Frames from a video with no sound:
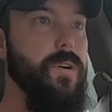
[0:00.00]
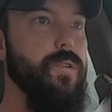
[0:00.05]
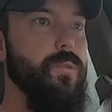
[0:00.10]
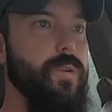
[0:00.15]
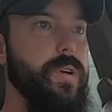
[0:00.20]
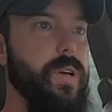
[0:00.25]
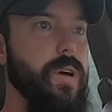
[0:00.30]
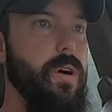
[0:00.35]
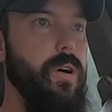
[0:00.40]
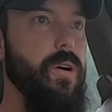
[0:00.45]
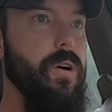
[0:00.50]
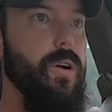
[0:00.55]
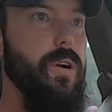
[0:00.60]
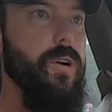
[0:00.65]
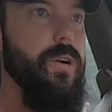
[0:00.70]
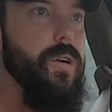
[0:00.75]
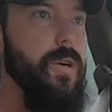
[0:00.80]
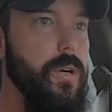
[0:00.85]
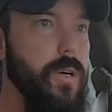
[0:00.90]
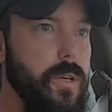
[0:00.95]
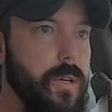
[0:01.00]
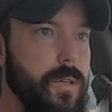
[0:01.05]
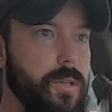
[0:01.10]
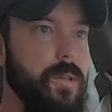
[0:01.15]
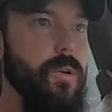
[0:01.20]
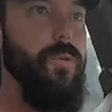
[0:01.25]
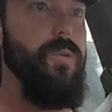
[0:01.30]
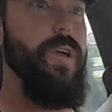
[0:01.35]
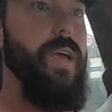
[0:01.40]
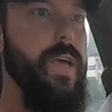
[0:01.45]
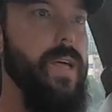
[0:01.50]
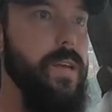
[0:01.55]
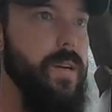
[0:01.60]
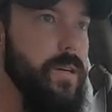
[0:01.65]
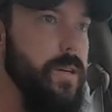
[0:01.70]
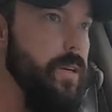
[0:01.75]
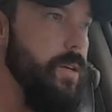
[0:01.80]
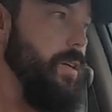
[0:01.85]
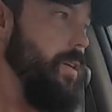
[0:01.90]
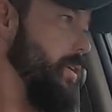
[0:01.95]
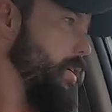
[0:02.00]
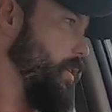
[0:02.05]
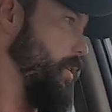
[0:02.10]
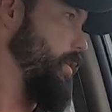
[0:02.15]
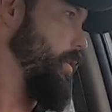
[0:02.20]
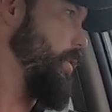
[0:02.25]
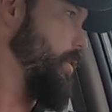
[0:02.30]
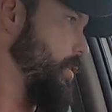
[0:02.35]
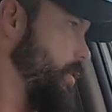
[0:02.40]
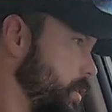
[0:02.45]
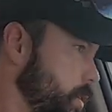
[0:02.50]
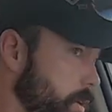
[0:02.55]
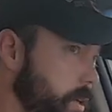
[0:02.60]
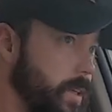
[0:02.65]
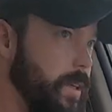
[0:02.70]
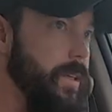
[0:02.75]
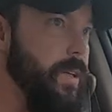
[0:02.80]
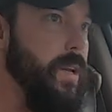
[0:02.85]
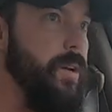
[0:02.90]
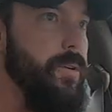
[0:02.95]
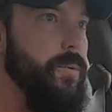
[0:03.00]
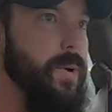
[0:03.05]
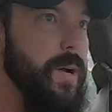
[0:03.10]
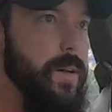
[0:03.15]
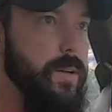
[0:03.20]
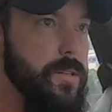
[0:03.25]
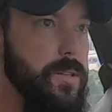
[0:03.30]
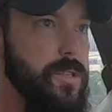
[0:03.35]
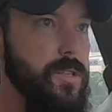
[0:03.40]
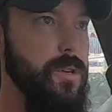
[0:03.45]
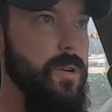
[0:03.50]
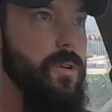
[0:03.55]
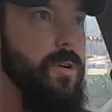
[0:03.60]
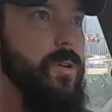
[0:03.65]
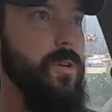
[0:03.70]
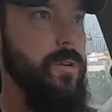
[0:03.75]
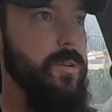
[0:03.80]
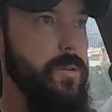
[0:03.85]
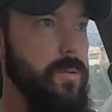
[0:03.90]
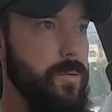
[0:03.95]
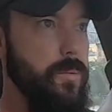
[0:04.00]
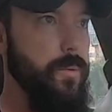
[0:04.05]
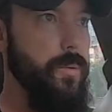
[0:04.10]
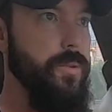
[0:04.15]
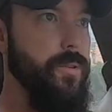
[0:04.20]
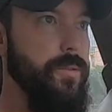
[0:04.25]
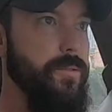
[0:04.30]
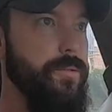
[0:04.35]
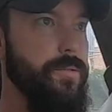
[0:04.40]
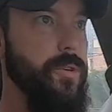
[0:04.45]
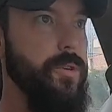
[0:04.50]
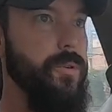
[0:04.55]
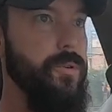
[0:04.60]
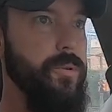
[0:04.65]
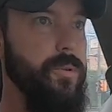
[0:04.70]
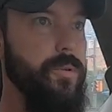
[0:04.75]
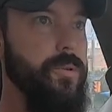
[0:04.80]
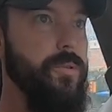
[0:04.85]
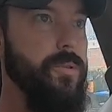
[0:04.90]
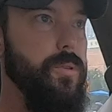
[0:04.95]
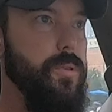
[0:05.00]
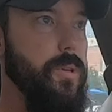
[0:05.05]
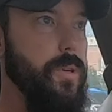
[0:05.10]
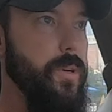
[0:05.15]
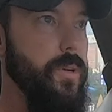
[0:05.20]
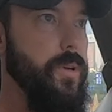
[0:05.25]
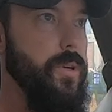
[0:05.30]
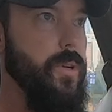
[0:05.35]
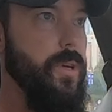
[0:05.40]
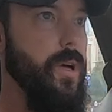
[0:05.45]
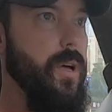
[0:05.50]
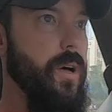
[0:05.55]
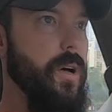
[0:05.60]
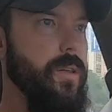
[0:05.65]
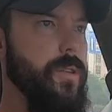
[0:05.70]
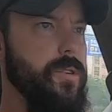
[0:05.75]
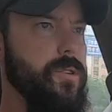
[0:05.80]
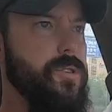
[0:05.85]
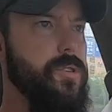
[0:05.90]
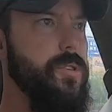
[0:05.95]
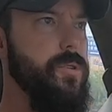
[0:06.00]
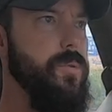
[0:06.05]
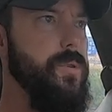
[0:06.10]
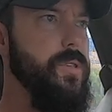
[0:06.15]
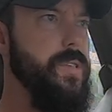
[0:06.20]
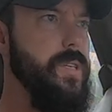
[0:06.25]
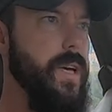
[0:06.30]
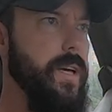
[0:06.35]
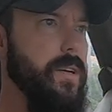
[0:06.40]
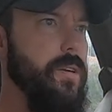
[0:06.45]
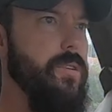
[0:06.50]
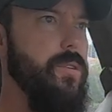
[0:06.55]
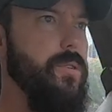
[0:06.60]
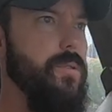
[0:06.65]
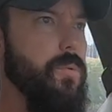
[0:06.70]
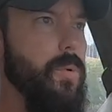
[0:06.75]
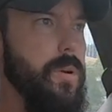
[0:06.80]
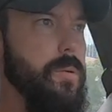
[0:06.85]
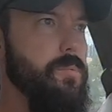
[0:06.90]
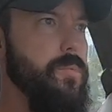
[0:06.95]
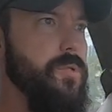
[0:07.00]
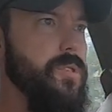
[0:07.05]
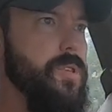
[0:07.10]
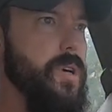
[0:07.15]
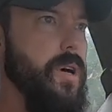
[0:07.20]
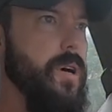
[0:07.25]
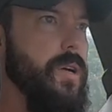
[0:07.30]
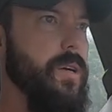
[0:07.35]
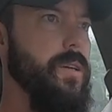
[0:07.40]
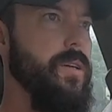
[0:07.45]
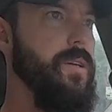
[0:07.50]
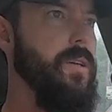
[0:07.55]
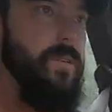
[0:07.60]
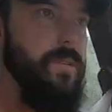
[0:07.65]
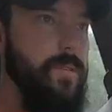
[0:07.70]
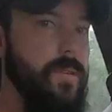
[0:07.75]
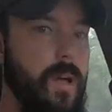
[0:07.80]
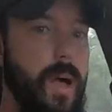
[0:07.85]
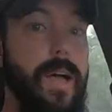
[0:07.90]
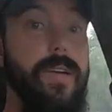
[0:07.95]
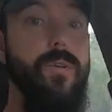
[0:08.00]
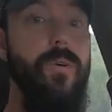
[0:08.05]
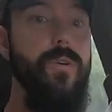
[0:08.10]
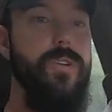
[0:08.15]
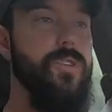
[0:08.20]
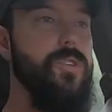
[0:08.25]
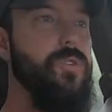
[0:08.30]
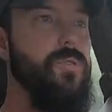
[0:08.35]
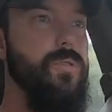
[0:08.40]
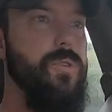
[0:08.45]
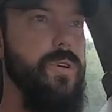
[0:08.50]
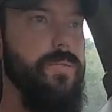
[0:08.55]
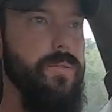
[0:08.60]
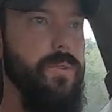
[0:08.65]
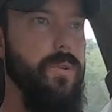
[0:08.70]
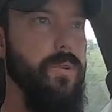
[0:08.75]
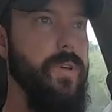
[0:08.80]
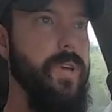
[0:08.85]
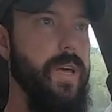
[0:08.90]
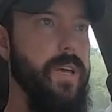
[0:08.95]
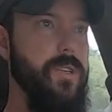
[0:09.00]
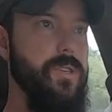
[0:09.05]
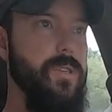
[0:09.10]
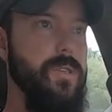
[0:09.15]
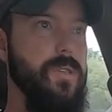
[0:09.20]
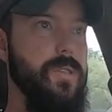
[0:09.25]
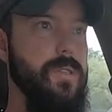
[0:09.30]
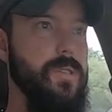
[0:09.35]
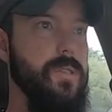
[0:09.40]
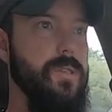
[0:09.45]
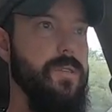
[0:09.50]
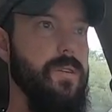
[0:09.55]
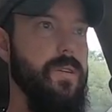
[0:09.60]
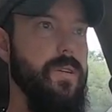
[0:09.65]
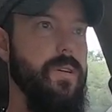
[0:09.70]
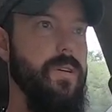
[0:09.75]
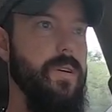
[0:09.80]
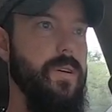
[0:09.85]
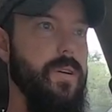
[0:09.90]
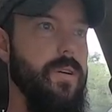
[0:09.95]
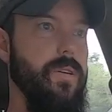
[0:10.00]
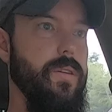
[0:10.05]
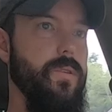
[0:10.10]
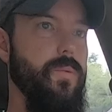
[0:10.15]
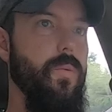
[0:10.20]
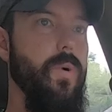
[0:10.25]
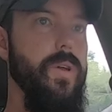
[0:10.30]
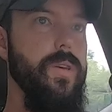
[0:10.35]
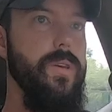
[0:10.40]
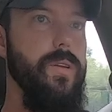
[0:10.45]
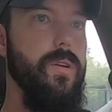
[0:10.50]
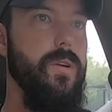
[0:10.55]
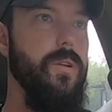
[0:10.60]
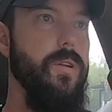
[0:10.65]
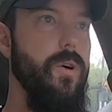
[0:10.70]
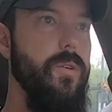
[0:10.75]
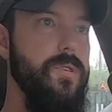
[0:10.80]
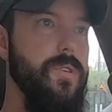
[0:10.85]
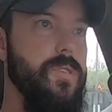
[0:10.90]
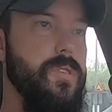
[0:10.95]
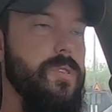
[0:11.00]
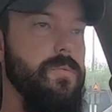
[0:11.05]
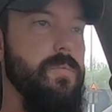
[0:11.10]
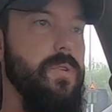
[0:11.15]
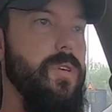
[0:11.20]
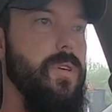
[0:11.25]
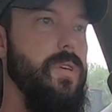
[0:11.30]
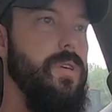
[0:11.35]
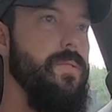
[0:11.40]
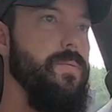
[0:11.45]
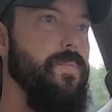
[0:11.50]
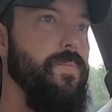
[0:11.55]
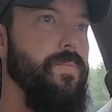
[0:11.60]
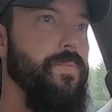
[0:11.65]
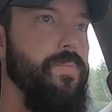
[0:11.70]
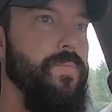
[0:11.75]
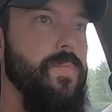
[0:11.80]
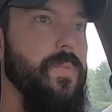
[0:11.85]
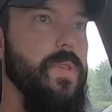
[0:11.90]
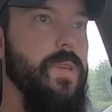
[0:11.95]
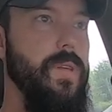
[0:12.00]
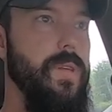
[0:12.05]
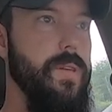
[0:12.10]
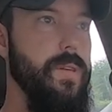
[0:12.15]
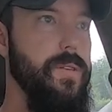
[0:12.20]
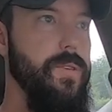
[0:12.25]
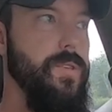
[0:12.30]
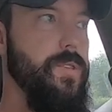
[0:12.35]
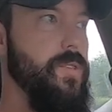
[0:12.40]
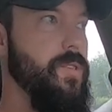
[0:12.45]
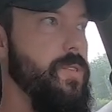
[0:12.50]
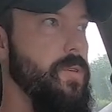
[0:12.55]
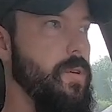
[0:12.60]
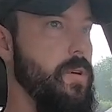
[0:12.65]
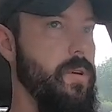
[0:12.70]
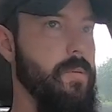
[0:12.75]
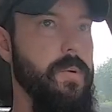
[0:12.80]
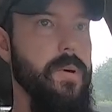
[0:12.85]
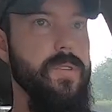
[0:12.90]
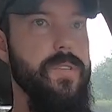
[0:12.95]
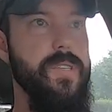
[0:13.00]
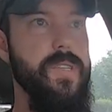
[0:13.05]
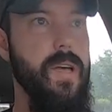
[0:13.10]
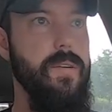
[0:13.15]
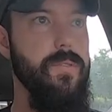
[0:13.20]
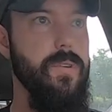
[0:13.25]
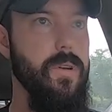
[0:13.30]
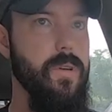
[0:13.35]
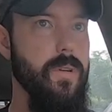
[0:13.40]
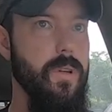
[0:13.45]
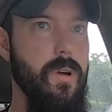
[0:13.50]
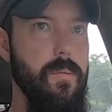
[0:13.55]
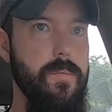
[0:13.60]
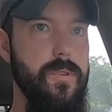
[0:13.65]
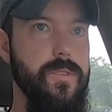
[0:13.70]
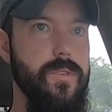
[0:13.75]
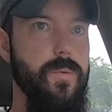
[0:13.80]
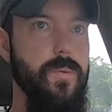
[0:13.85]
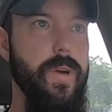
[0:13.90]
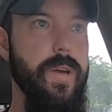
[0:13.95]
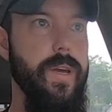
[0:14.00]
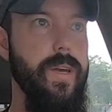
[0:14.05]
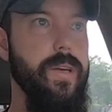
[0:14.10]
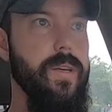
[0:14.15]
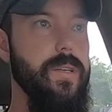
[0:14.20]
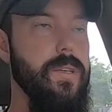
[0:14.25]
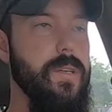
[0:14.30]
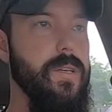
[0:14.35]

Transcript: Korea are located in and around Seoul, with a few. There's two in Daegu, one in Busan. I go to two different locations. The one closest to me is about 7 kilometers away.